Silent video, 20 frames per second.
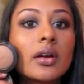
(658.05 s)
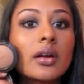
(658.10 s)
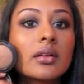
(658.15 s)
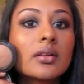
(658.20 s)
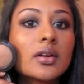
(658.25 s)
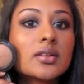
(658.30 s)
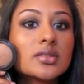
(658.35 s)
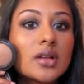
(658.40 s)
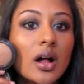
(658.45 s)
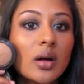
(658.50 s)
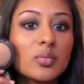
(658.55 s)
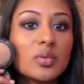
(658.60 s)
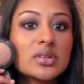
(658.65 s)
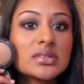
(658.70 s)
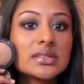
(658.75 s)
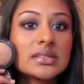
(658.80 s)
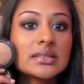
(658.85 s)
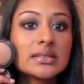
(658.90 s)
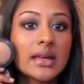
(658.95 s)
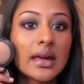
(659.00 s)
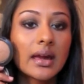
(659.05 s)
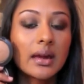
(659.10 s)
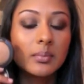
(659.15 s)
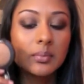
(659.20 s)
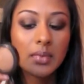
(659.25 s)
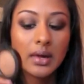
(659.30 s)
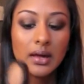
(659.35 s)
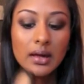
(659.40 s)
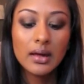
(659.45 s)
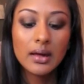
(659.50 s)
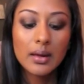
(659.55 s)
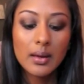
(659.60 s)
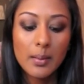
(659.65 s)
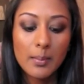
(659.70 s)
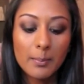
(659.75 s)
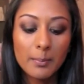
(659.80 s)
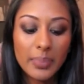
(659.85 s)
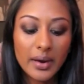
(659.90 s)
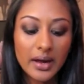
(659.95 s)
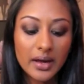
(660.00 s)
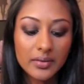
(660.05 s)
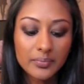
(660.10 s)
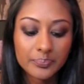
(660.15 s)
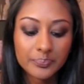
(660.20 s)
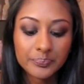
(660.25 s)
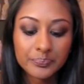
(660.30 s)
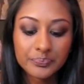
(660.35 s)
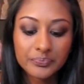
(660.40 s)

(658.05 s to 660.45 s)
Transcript: It looks almost the same. But